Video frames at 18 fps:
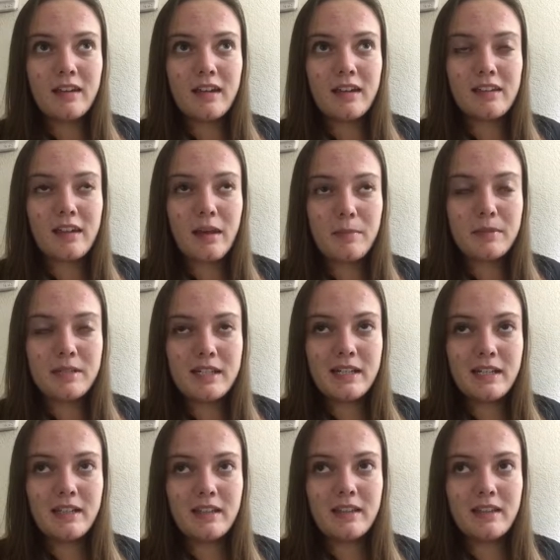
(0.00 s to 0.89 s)

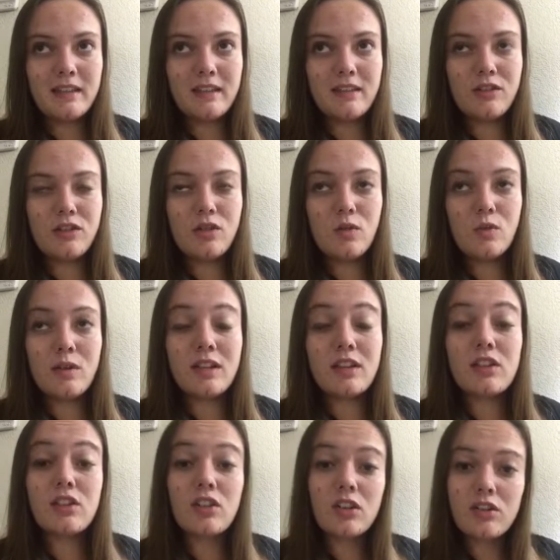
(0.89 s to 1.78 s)
accepted to
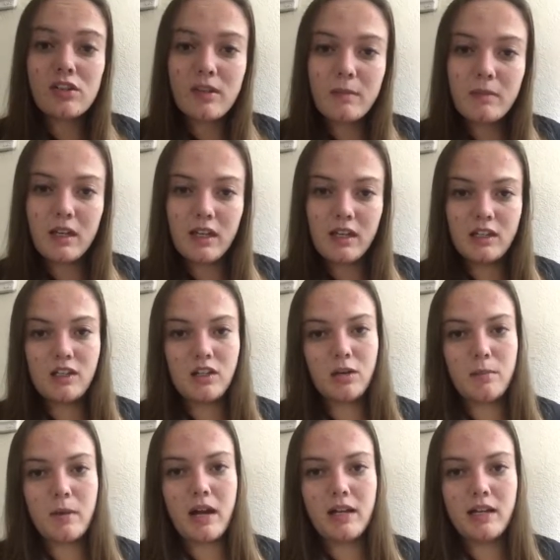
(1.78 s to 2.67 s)
insert something into
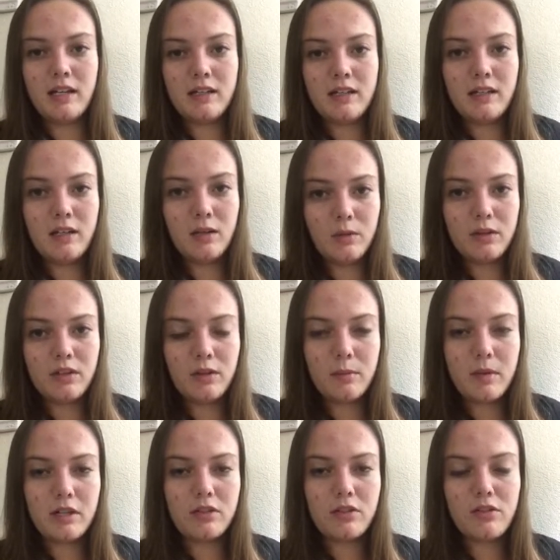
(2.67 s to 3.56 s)
your body to deal with
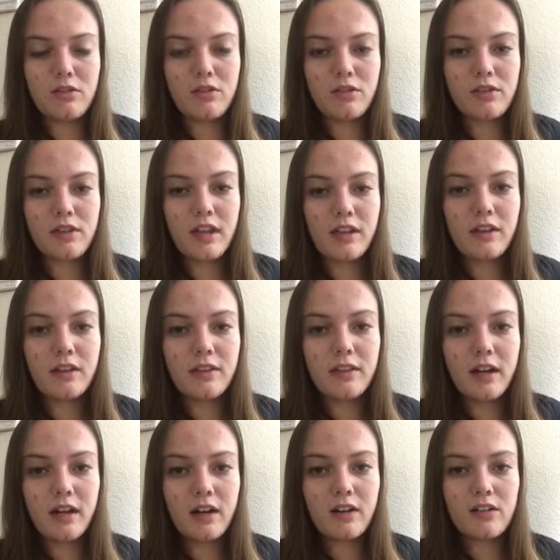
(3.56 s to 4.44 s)
your menstrual cycle
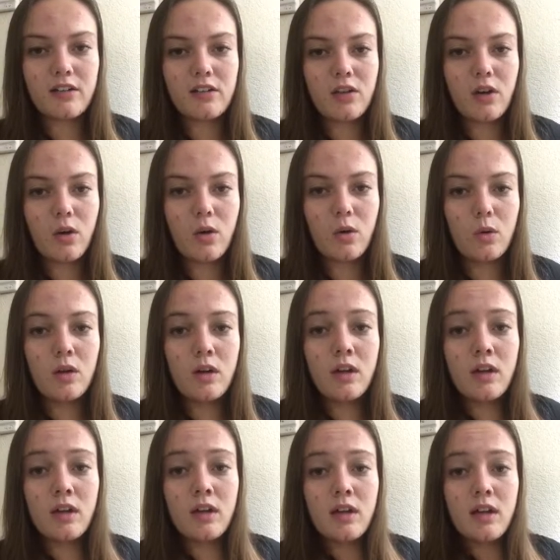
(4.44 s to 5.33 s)
there. So
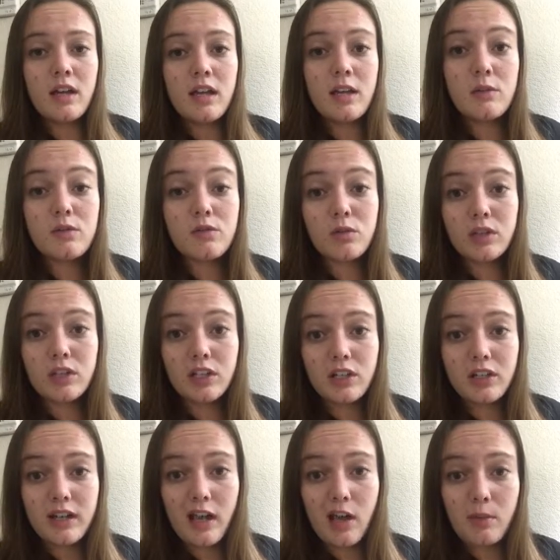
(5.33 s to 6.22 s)
he was really
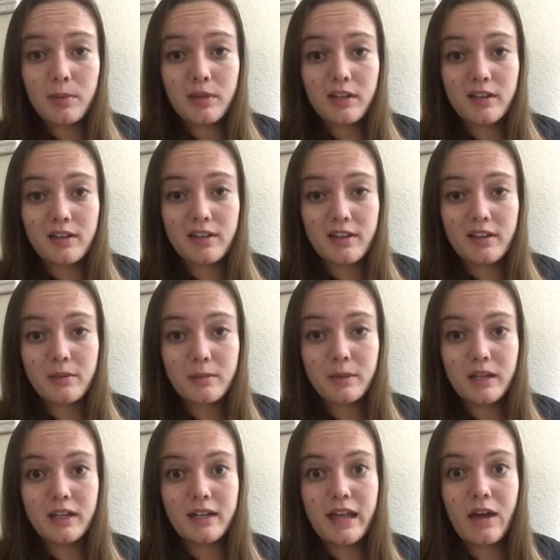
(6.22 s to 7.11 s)
good at helping us
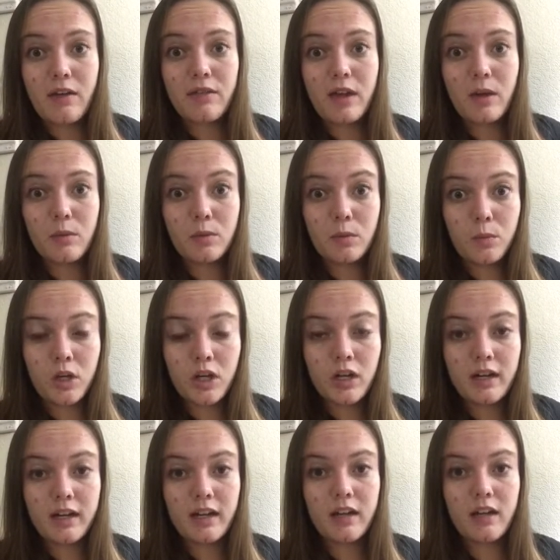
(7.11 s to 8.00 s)
explain how that would
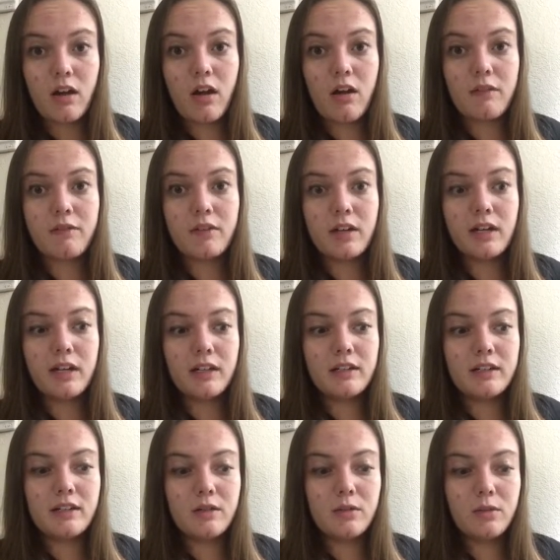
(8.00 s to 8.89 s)
work and
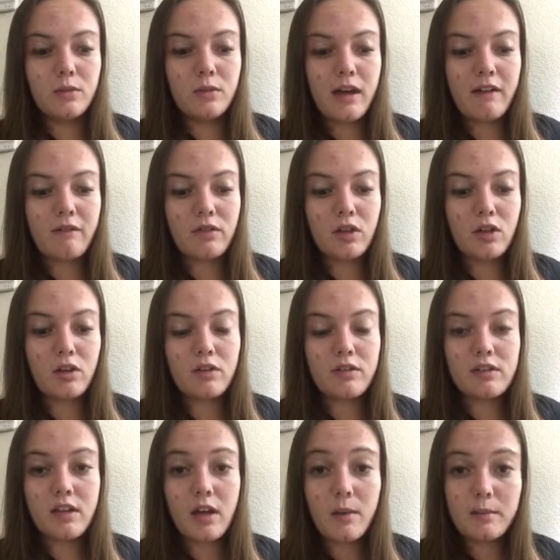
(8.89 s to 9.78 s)
offering to have the
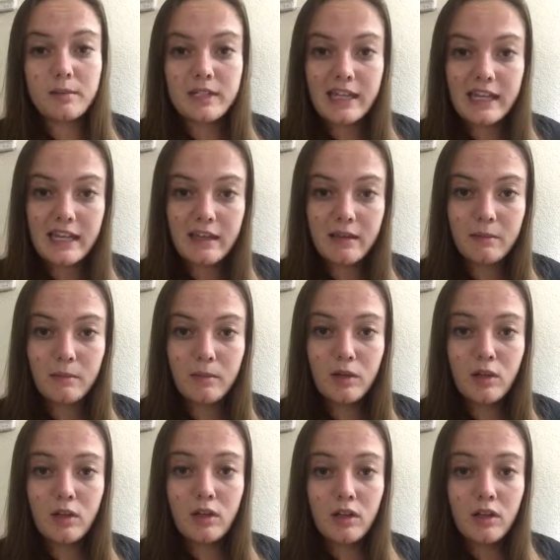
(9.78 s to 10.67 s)
girls come to
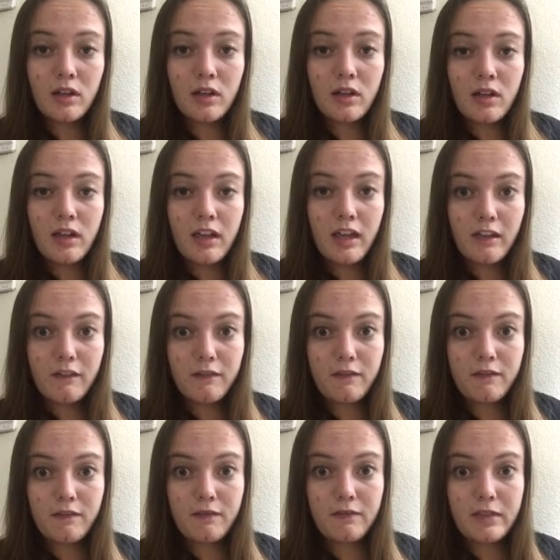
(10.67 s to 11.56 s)
him
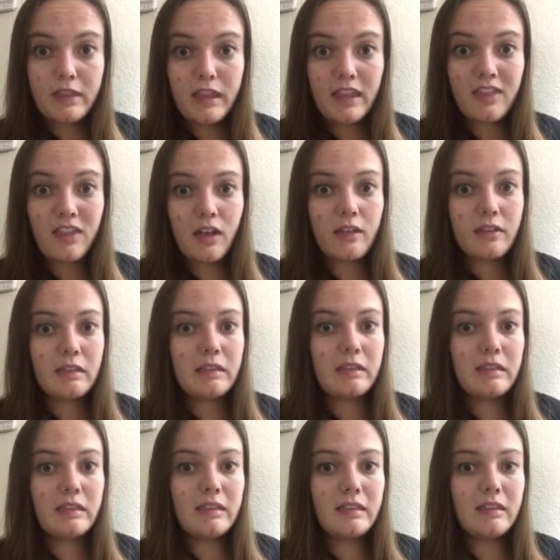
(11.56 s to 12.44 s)
if they thought
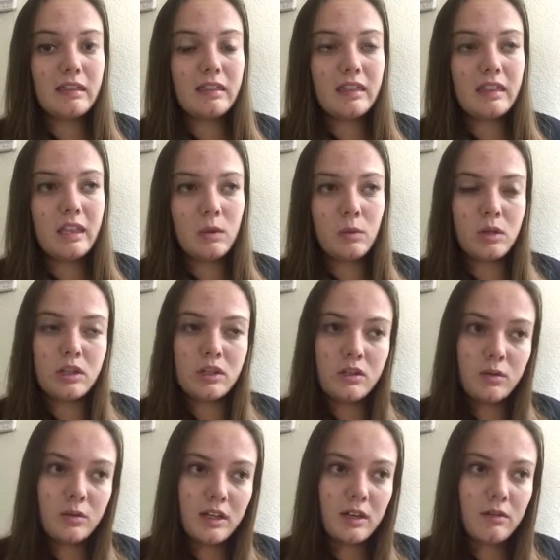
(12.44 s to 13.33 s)
they weren't
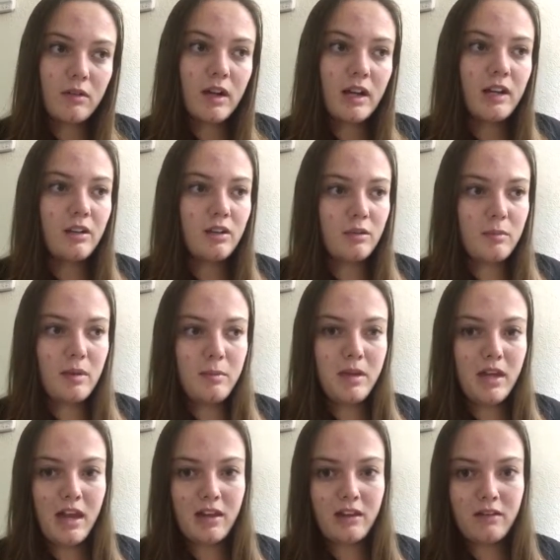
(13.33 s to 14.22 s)
doing it right or
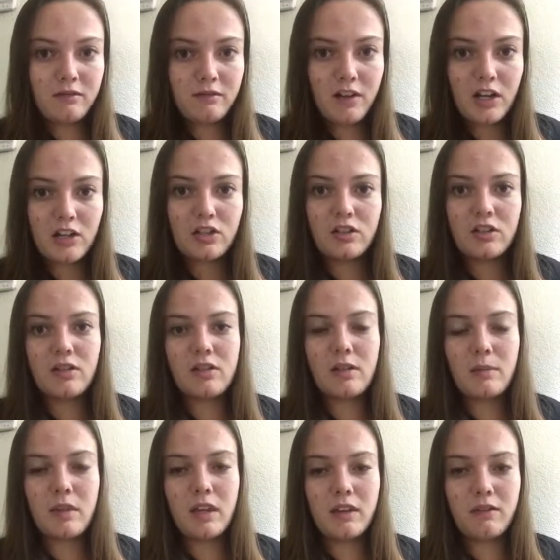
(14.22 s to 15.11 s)
maybe had an infection or
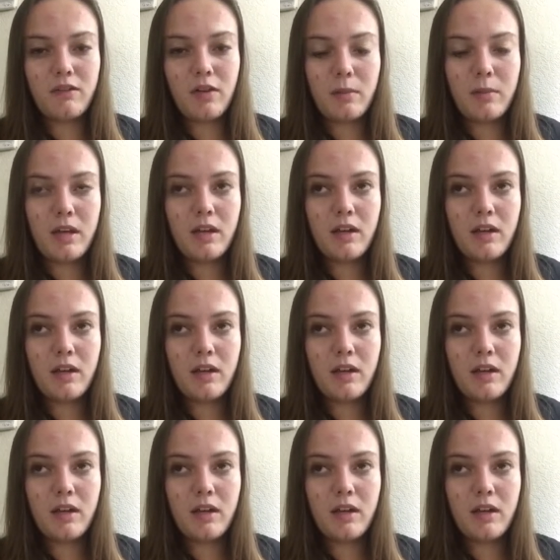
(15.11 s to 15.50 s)
something from